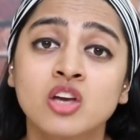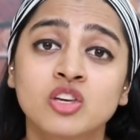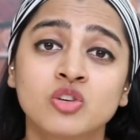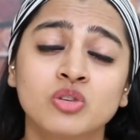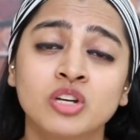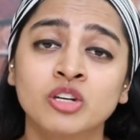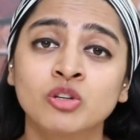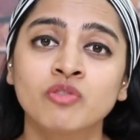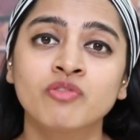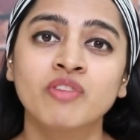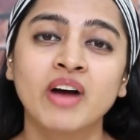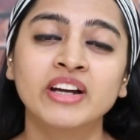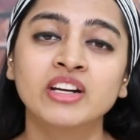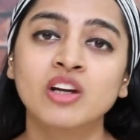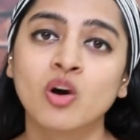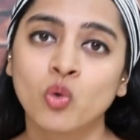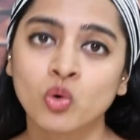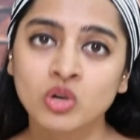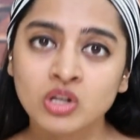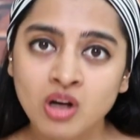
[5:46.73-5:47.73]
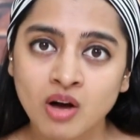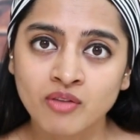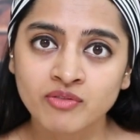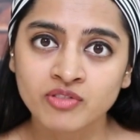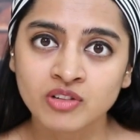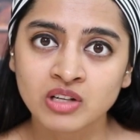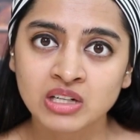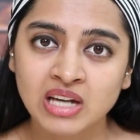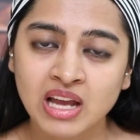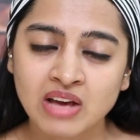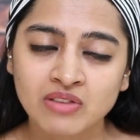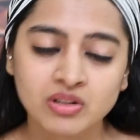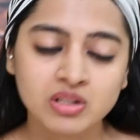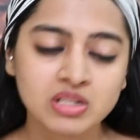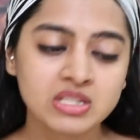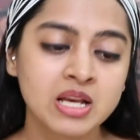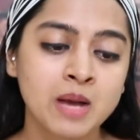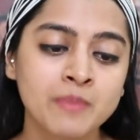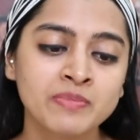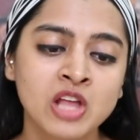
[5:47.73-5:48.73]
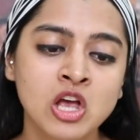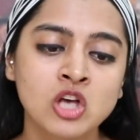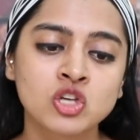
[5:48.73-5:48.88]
You need to find your own comfort levels.